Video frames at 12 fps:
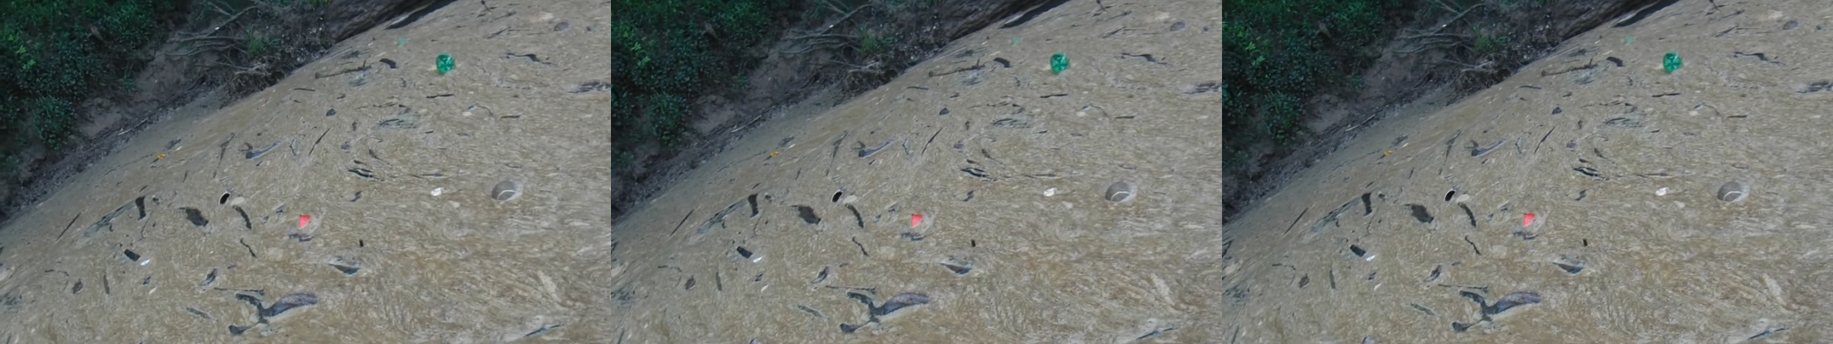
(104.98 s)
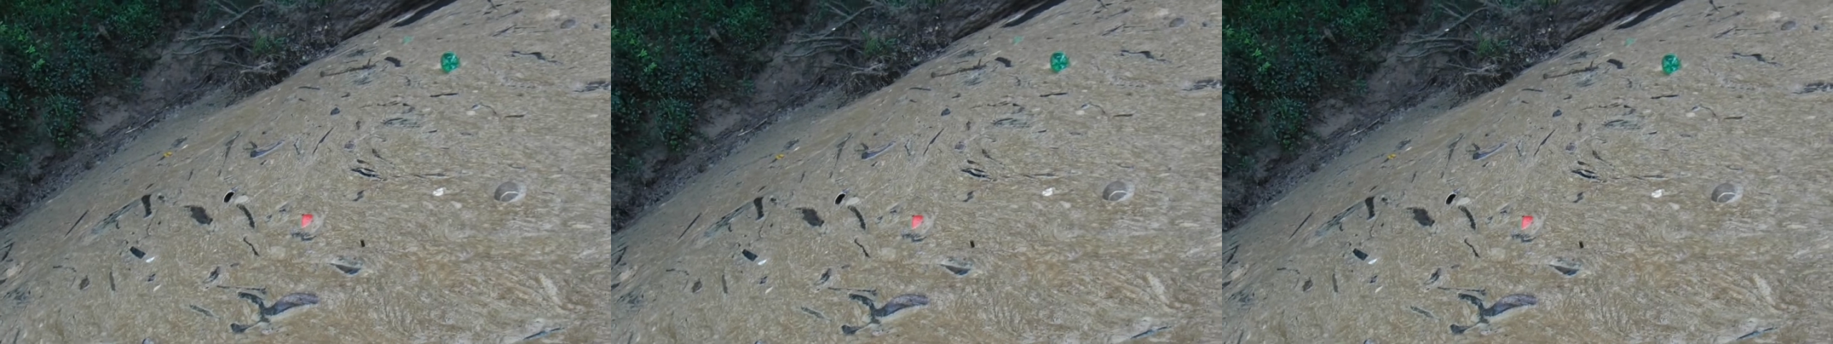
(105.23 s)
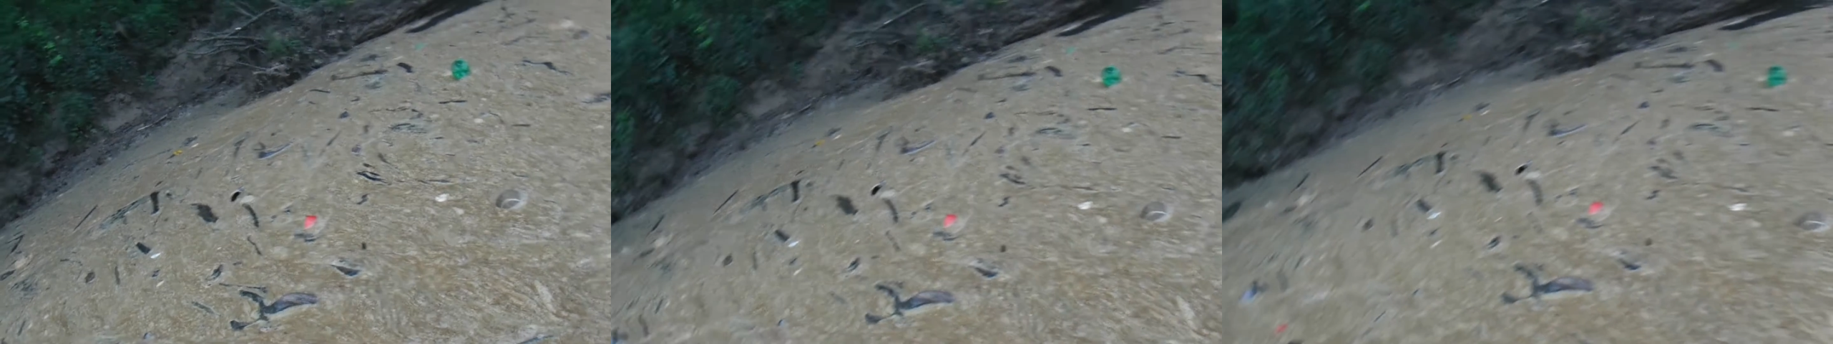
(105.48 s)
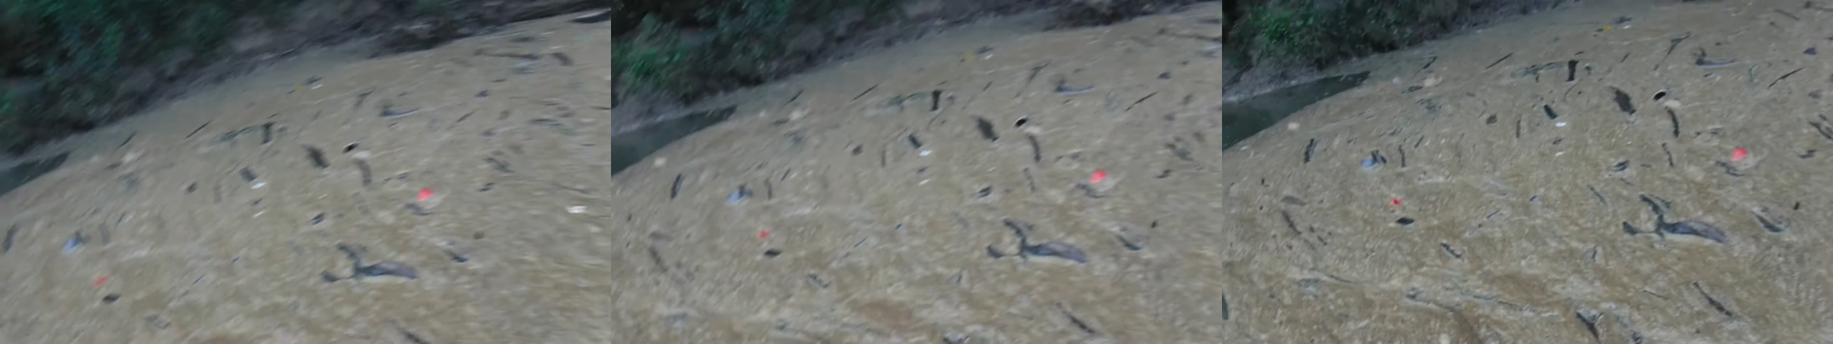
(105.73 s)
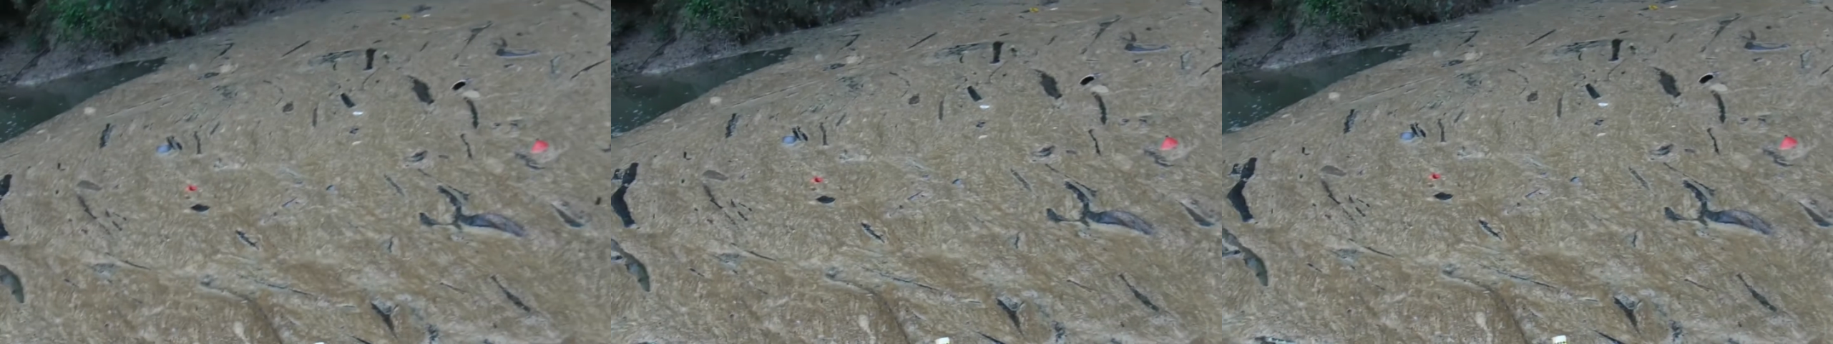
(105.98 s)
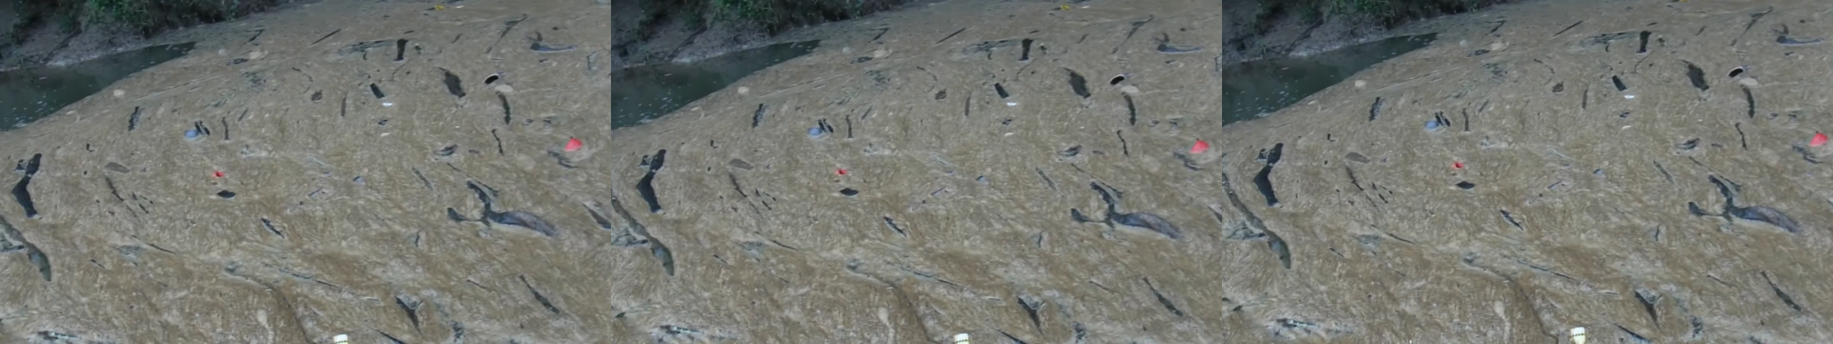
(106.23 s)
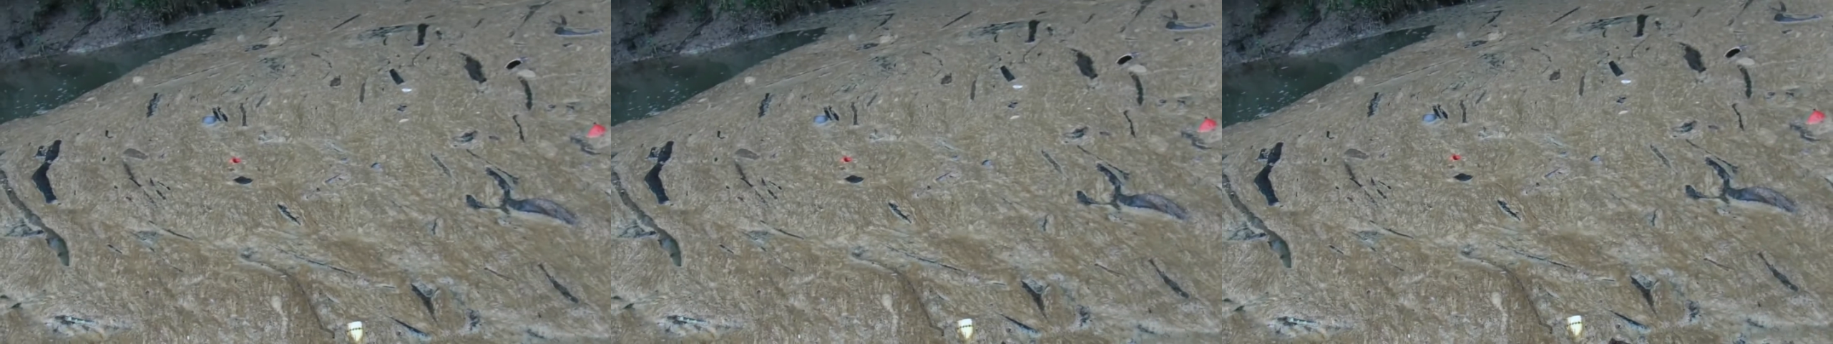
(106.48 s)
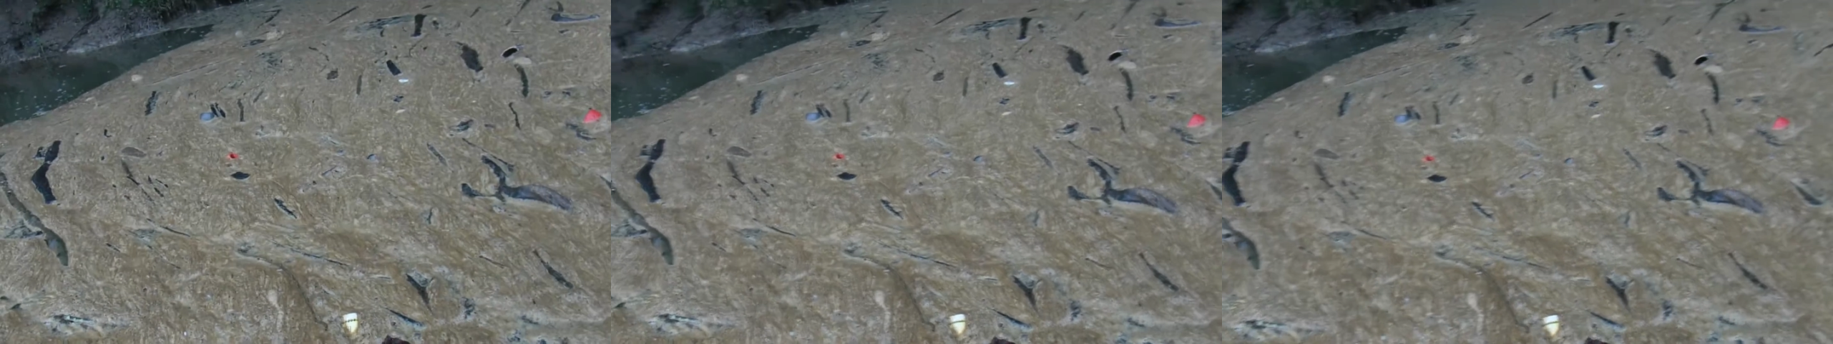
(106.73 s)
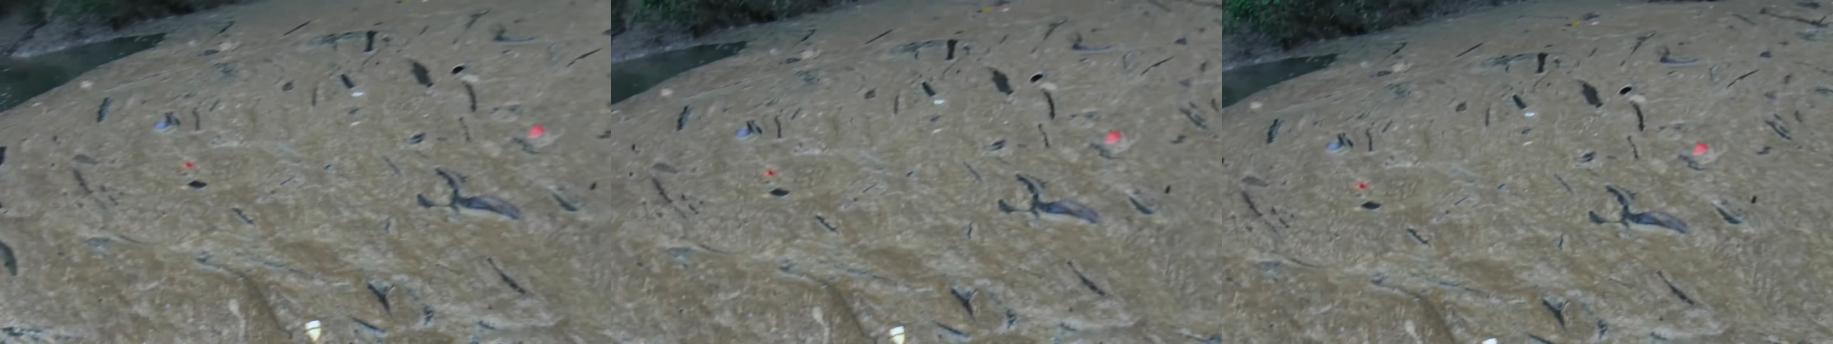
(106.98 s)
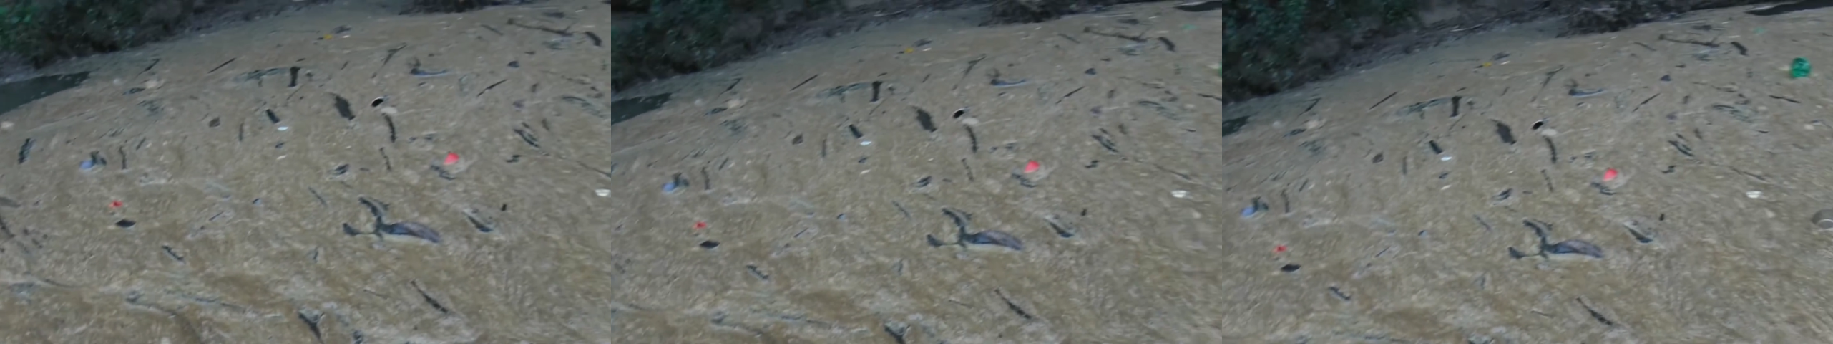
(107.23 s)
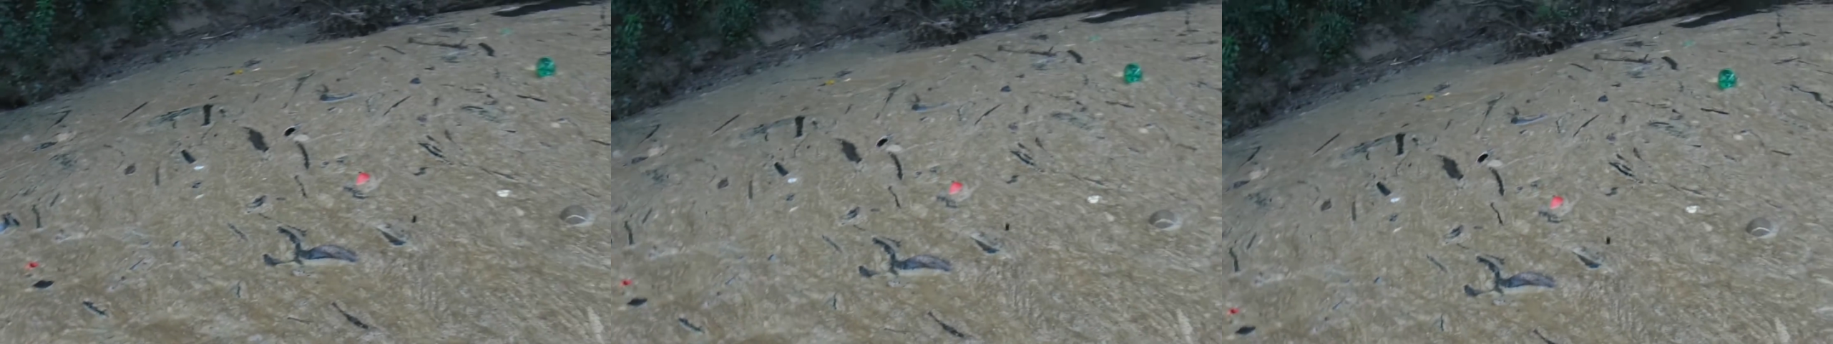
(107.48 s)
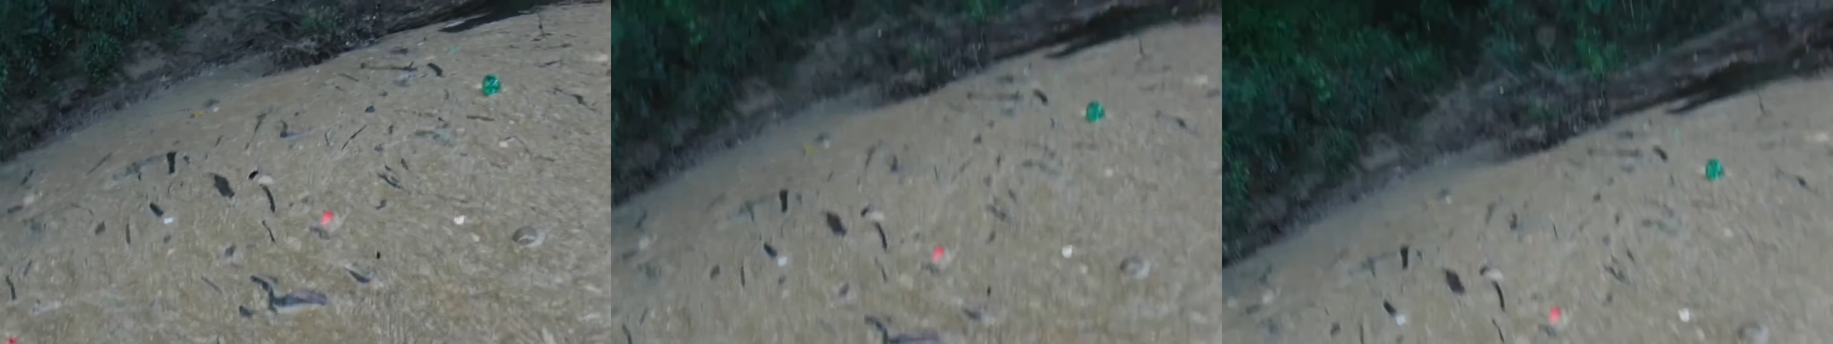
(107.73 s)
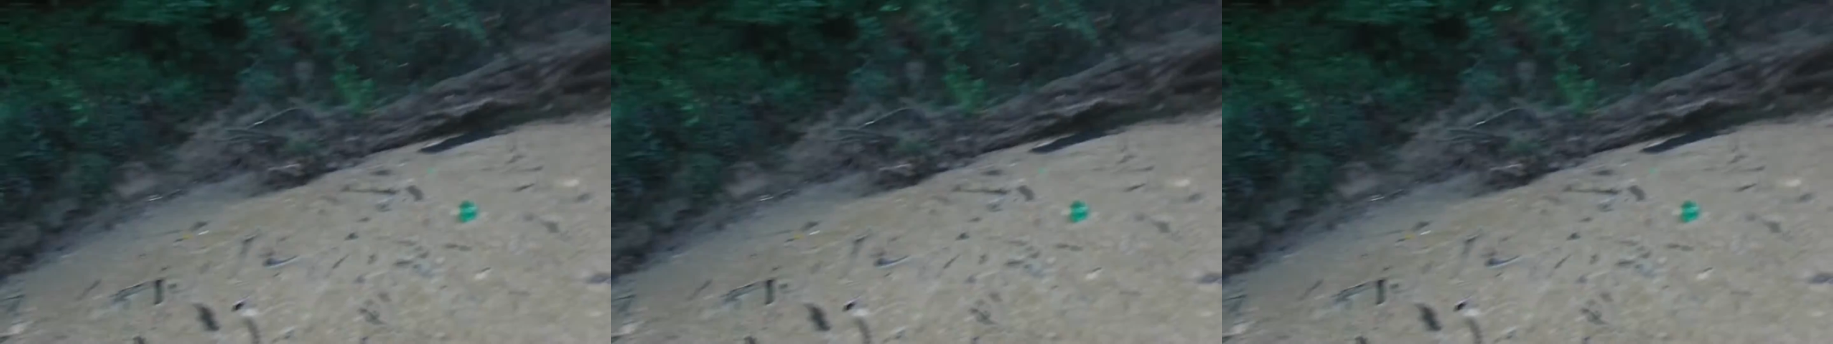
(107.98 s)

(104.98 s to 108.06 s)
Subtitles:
[unreadable: no face in view]